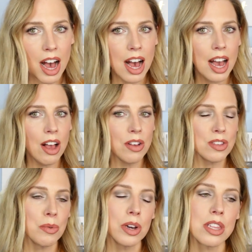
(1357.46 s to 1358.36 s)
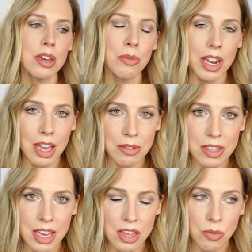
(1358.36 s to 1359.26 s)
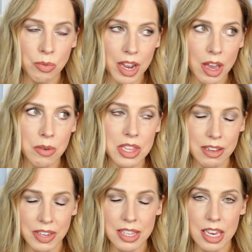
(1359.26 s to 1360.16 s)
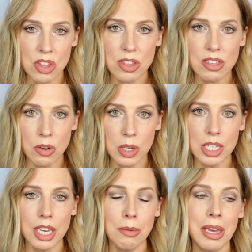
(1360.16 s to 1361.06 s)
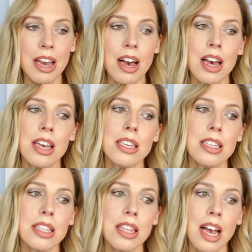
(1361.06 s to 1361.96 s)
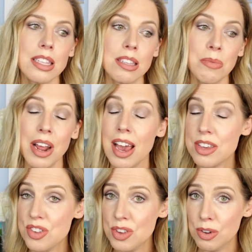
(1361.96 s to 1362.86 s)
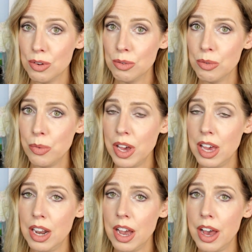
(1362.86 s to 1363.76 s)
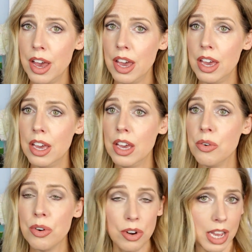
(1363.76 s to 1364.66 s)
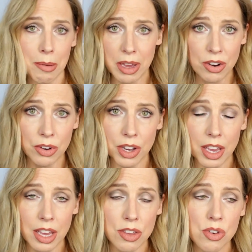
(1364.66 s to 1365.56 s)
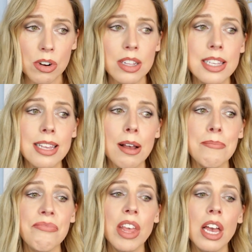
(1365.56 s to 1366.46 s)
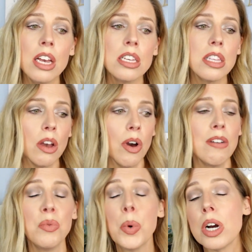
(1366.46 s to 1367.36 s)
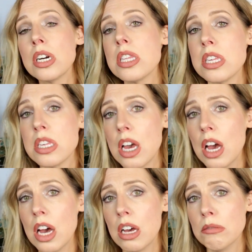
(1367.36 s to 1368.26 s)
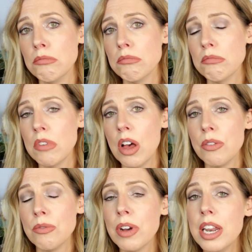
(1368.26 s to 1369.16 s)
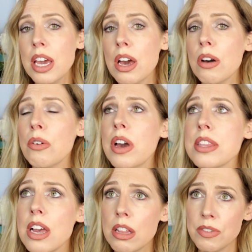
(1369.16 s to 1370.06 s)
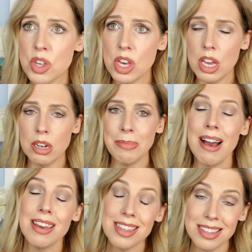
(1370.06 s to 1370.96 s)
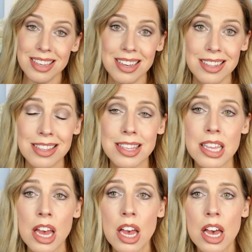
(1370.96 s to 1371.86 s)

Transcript: I also worked at radio radio and TV stations locally because that's what I had to do when I, in order to get my degree in journalism. So I've worked um, on radio and television behind the scenes.